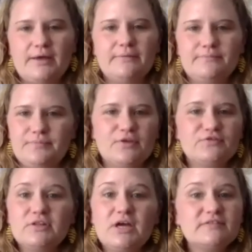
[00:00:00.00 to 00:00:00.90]
there's a
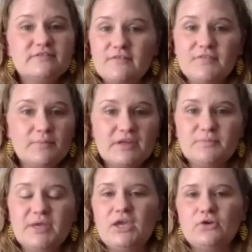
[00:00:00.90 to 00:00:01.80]
lot of stuff that makes
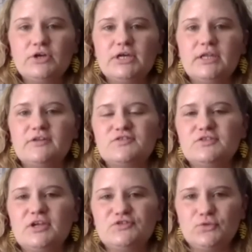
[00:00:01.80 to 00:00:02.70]
me angry on
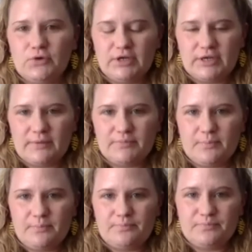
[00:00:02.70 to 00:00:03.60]
Nextdoor, and I'm
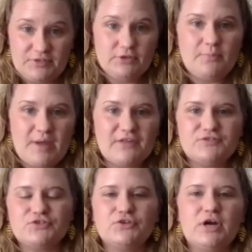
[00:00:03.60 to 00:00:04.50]
still a
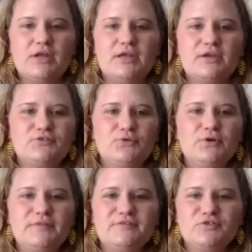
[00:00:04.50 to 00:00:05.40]
pastor on Nextdoor,
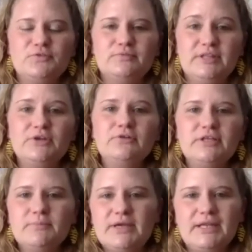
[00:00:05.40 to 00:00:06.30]
and these are literally
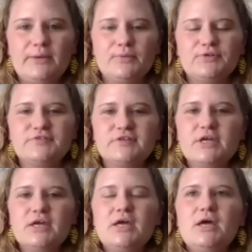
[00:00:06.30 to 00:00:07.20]
my neighbors.
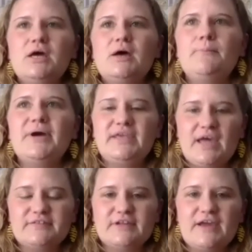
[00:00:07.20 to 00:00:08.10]
But
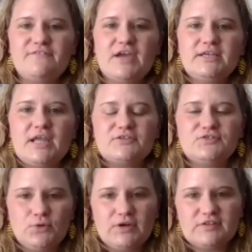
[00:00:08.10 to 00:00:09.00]
yes, I find
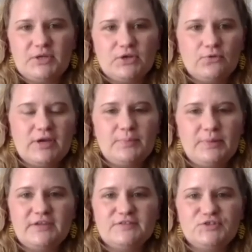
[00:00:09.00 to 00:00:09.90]
Nextdoor has been a great
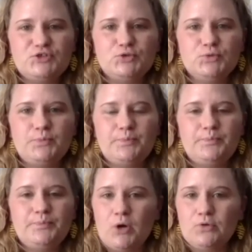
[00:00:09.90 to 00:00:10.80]
place to
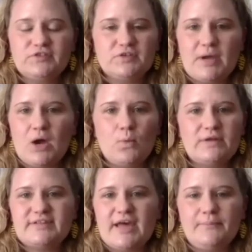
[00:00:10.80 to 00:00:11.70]
post about
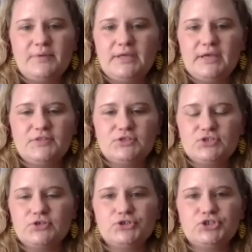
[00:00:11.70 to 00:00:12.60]
what's happening at the
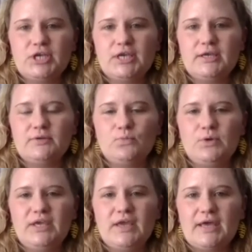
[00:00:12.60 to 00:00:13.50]
church. And
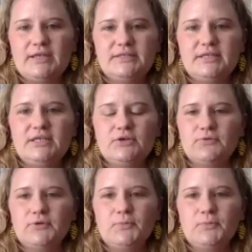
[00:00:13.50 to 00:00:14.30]
we had a knitting group,